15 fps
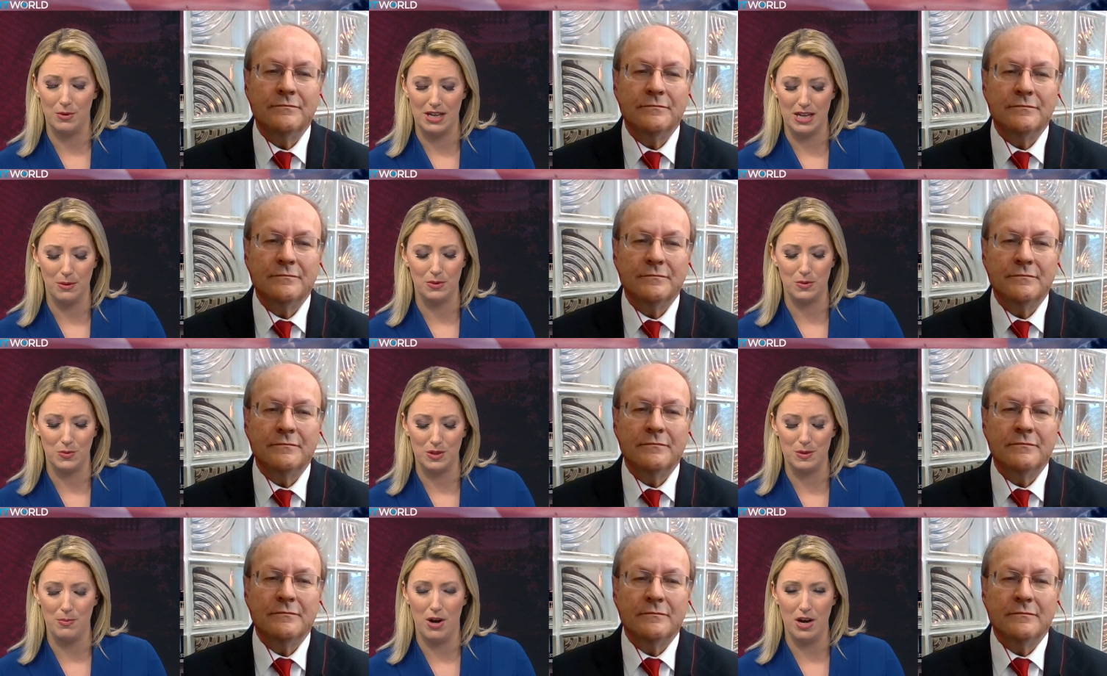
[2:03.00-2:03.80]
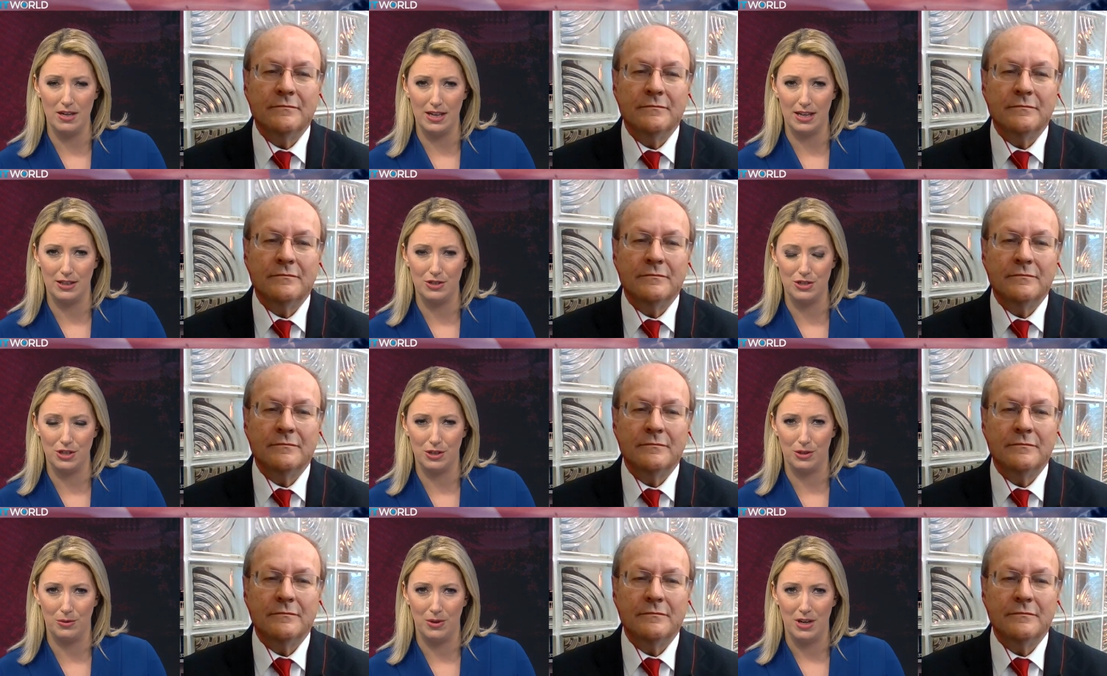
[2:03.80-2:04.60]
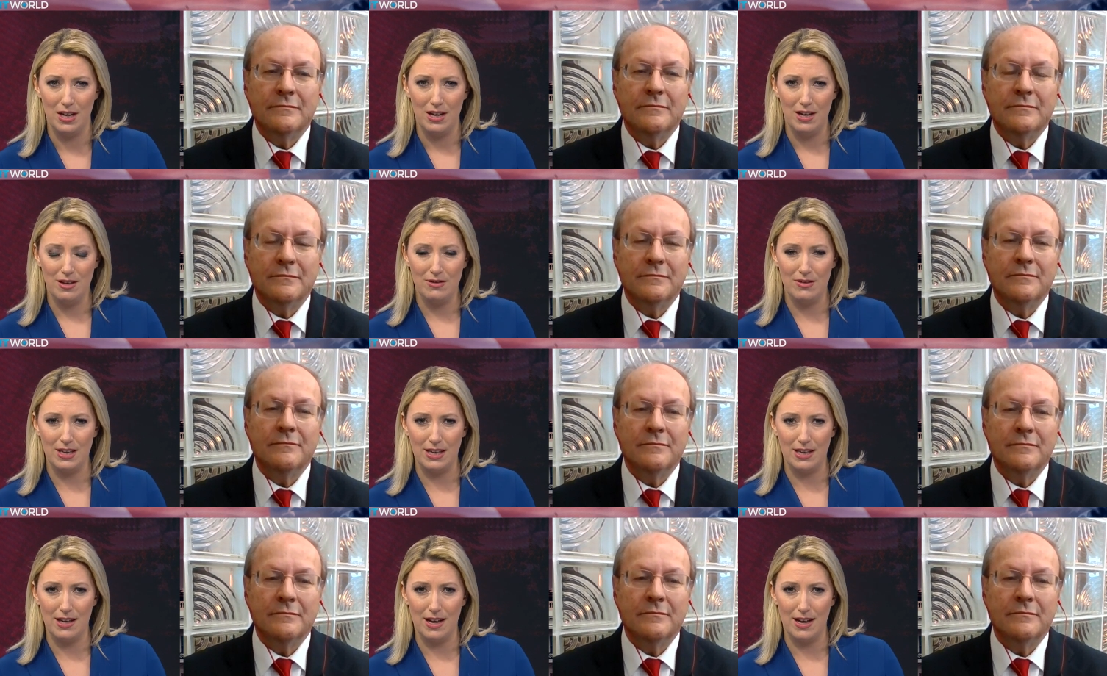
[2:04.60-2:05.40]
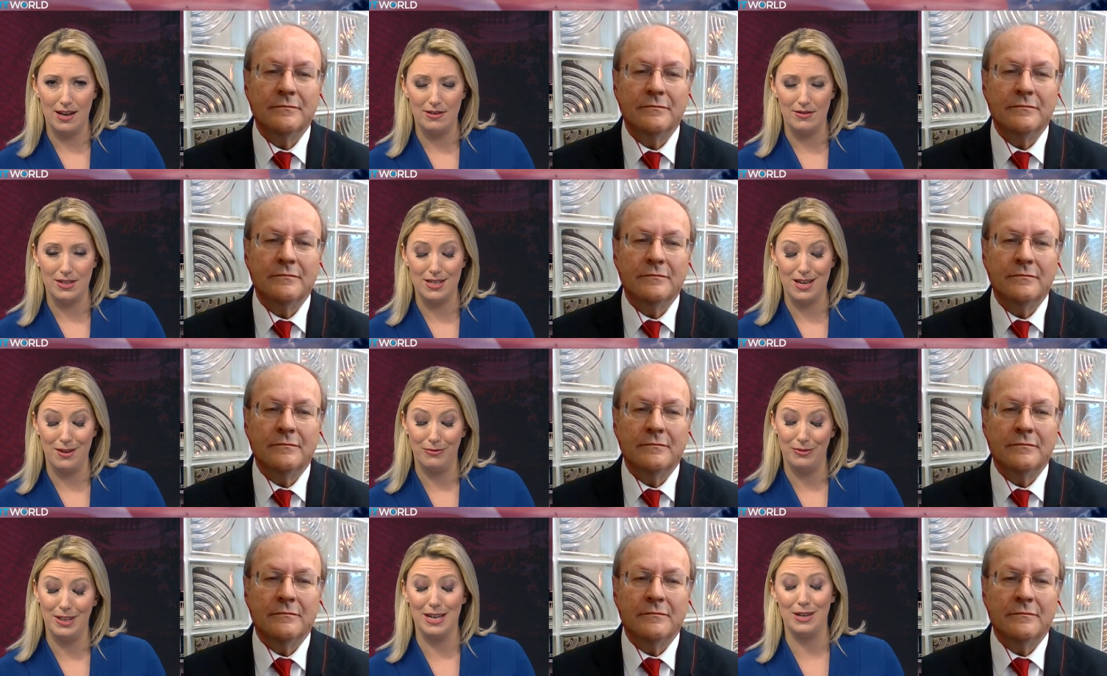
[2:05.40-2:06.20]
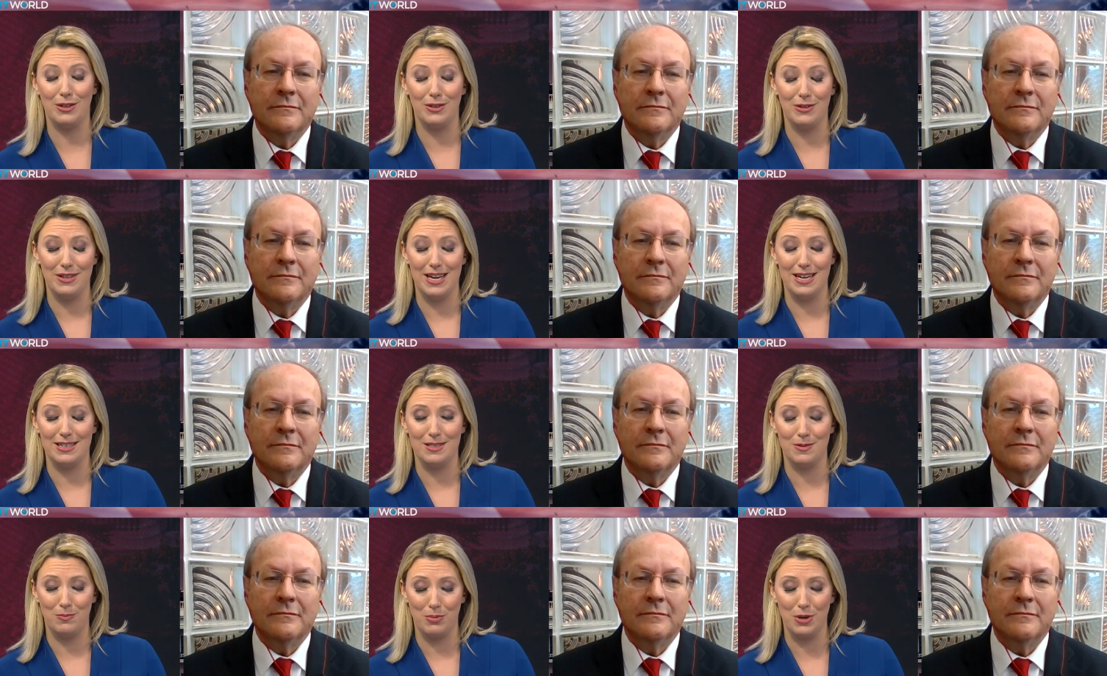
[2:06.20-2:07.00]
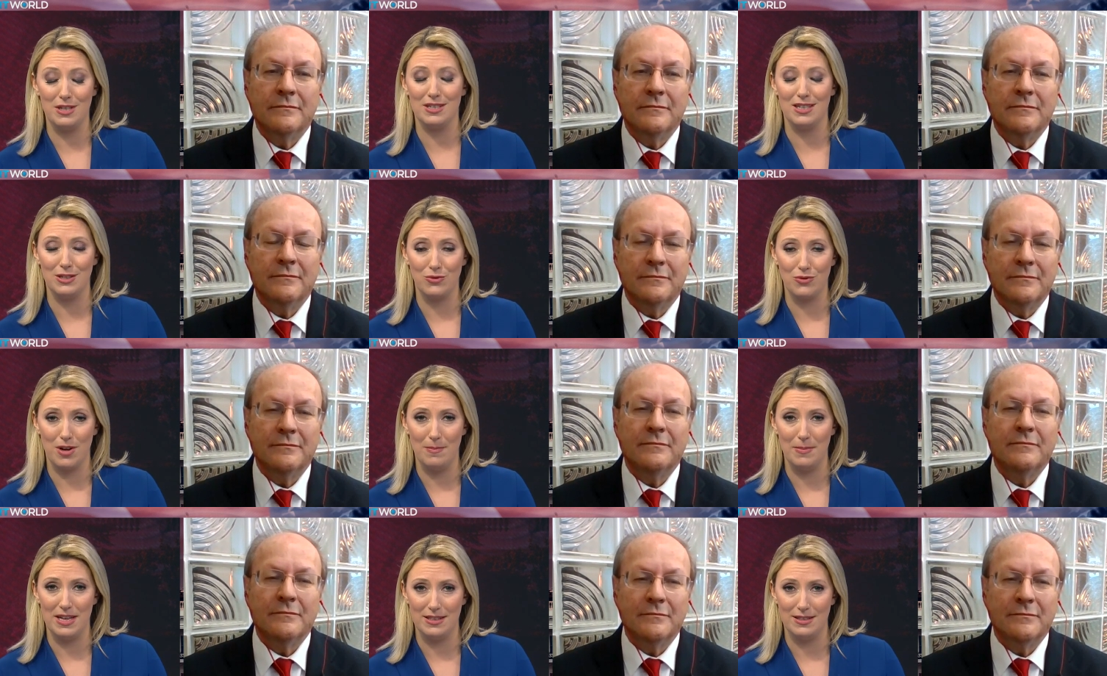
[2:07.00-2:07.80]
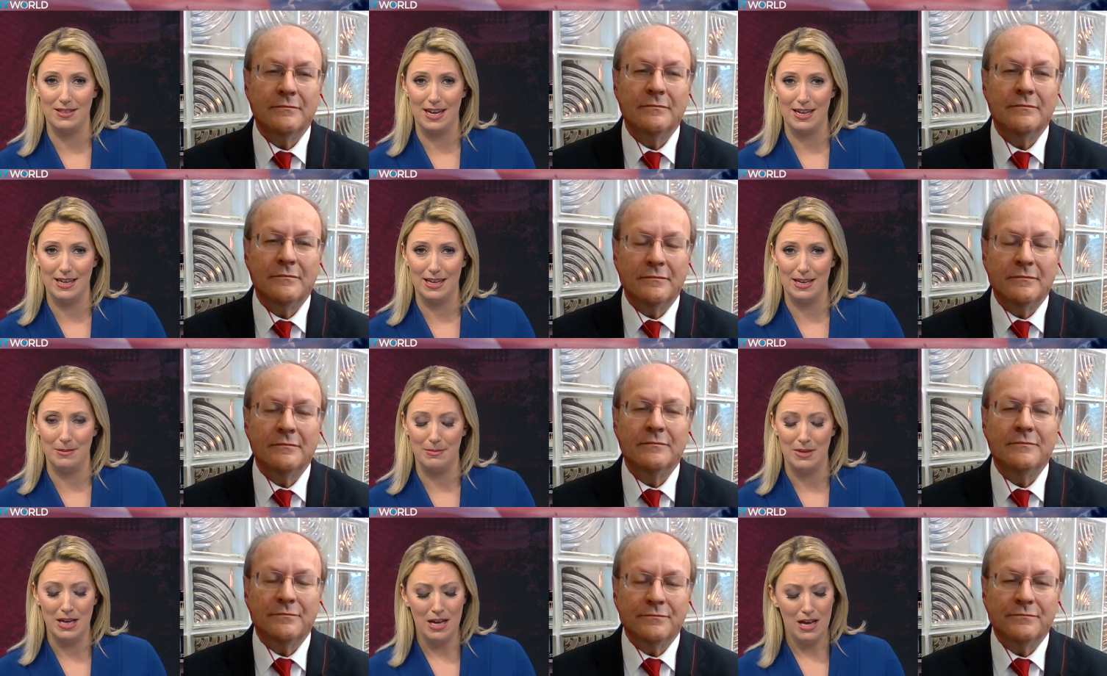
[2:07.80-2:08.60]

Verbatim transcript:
Speaker 1: when he was responding to the uh, the tough letter that President Trump had sent him.